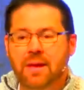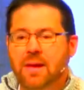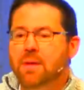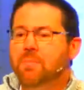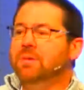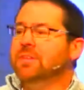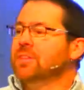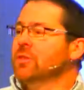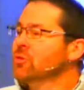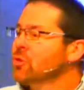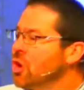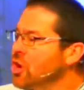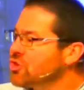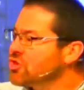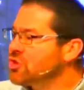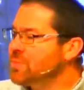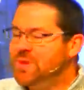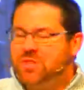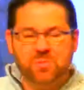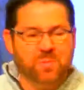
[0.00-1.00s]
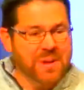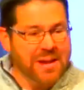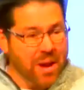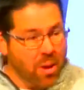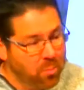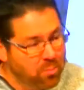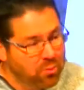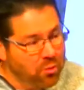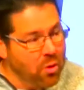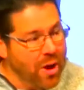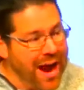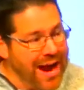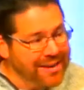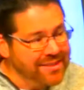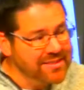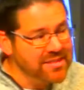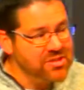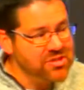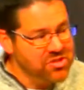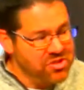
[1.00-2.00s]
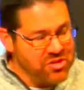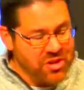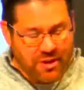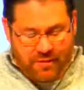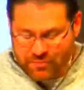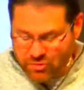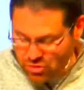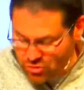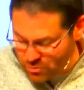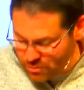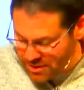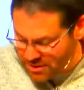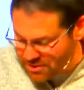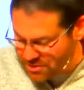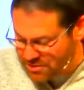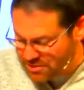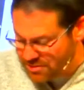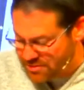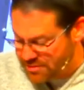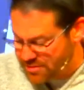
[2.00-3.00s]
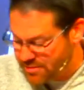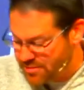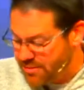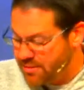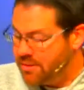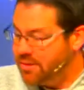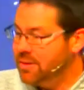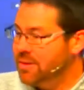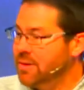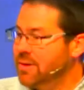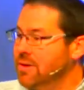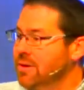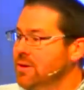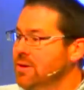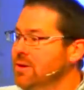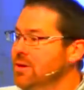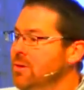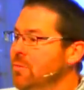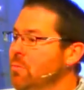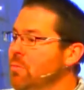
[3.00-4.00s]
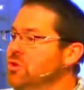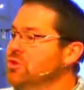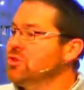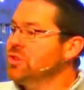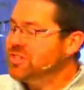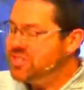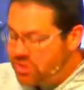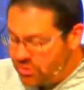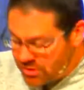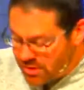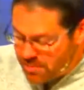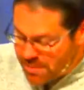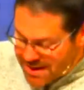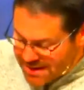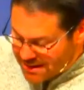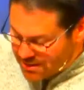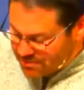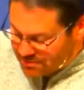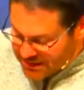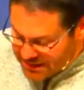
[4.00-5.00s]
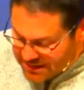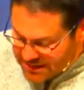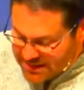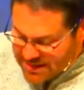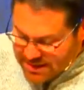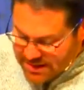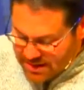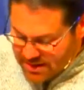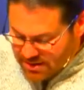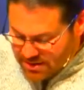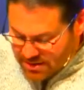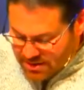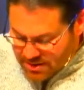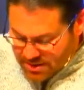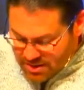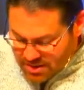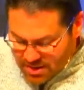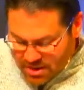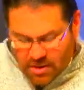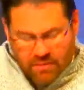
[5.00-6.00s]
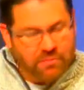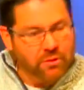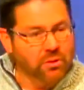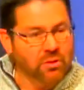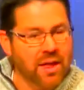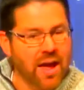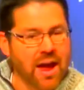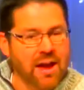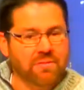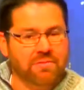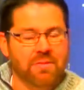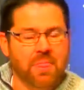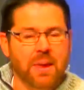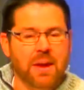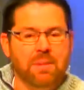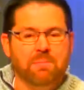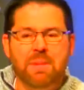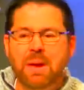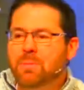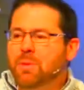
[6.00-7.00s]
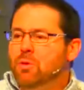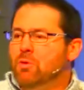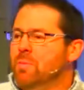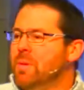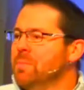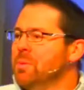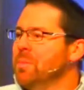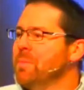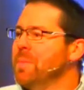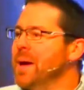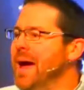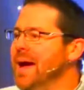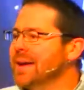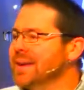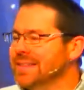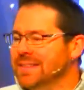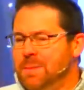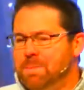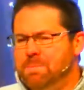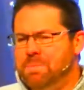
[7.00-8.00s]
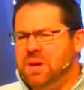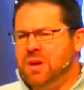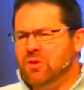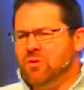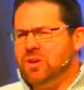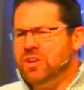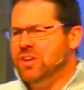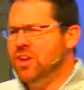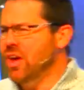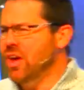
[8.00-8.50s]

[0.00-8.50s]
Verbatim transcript: But then there also must be a practice of surrender where you continually make him the king of your life. Maybe you remember back in the period